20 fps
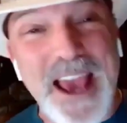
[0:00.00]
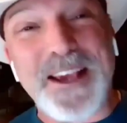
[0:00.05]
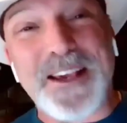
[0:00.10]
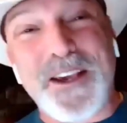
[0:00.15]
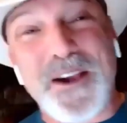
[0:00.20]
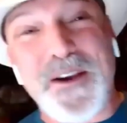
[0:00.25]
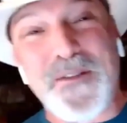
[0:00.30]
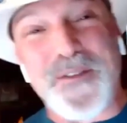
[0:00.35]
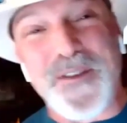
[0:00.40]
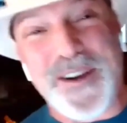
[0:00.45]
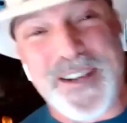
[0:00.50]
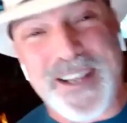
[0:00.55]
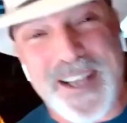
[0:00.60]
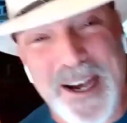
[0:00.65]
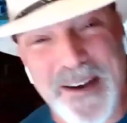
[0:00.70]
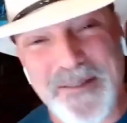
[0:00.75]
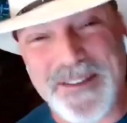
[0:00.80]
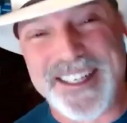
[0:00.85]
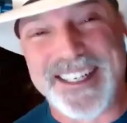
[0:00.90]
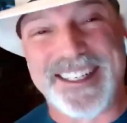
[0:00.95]
thank you for
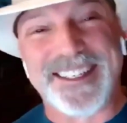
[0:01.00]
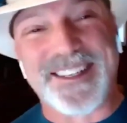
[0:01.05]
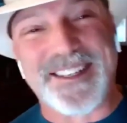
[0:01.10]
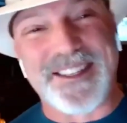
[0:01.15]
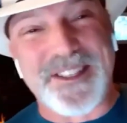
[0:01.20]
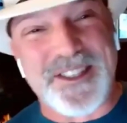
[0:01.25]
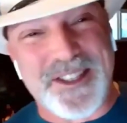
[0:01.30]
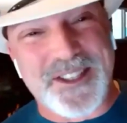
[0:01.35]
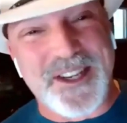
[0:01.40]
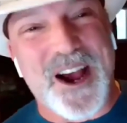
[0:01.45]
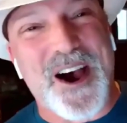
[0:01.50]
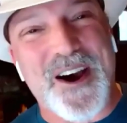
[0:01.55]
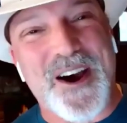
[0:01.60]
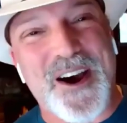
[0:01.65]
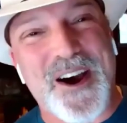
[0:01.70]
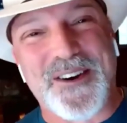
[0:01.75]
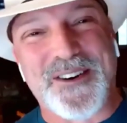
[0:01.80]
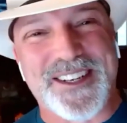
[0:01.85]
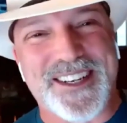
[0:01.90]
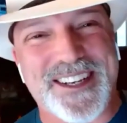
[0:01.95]
coming into the
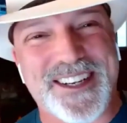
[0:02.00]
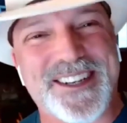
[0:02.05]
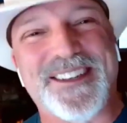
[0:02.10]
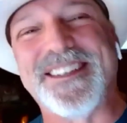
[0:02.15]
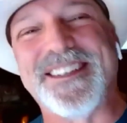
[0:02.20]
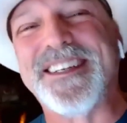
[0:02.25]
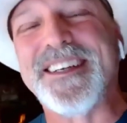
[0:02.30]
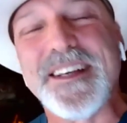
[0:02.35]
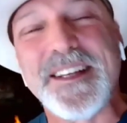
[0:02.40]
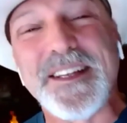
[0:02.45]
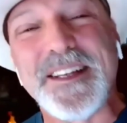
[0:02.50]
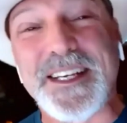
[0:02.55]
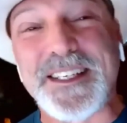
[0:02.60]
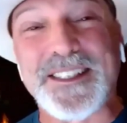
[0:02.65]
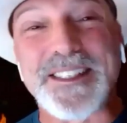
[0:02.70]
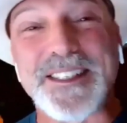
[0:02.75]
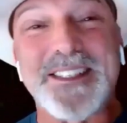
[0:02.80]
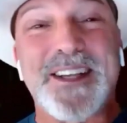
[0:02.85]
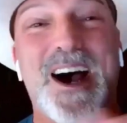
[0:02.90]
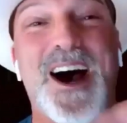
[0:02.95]
show, dude. This
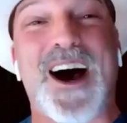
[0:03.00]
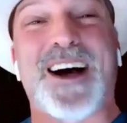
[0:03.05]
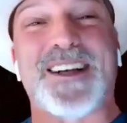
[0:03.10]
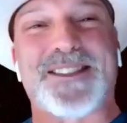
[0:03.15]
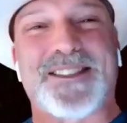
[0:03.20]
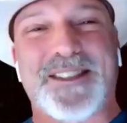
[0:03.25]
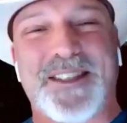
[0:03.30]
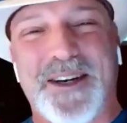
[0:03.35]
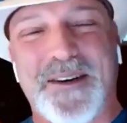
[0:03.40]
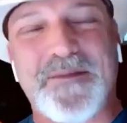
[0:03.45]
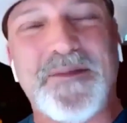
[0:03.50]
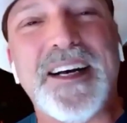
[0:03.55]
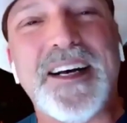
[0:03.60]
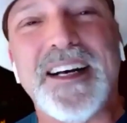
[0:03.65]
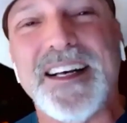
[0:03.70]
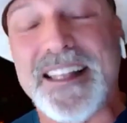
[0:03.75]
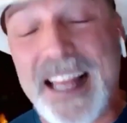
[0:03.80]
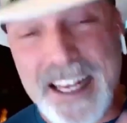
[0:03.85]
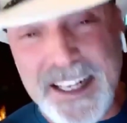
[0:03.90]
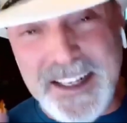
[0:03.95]
is awesome.
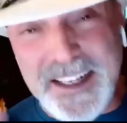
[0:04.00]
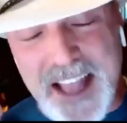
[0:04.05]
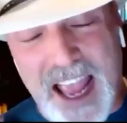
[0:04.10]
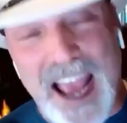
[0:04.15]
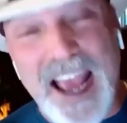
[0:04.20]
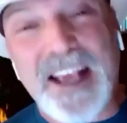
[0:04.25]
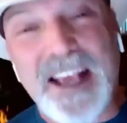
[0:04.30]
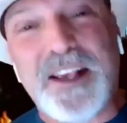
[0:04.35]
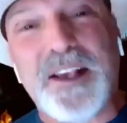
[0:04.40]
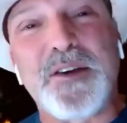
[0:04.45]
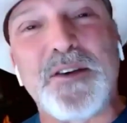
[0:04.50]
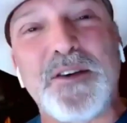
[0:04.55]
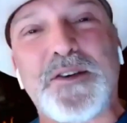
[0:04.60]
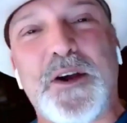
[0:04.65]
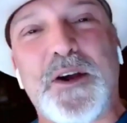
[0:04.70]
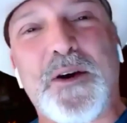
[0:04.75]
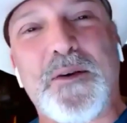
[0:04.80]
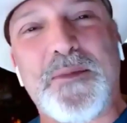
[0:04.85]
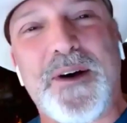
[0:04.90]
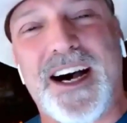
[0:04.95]
Like, thank you
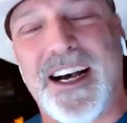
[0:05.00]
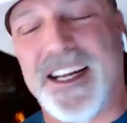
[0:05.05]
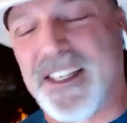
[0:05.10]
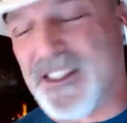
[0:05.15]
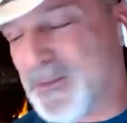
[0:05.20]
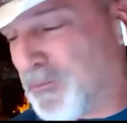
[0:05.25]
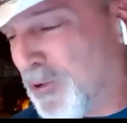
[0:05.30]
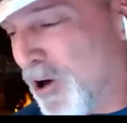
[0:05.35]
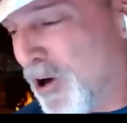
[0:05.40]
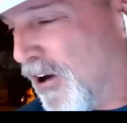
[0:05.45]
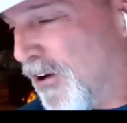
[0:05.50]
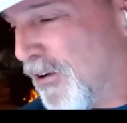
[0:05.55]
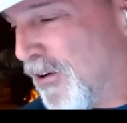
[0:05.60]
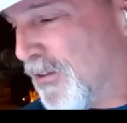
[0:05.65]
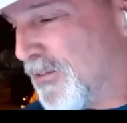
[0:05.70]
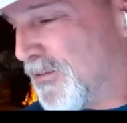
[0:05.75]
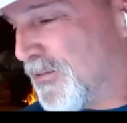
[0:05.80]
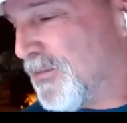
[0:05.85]
so much, bro.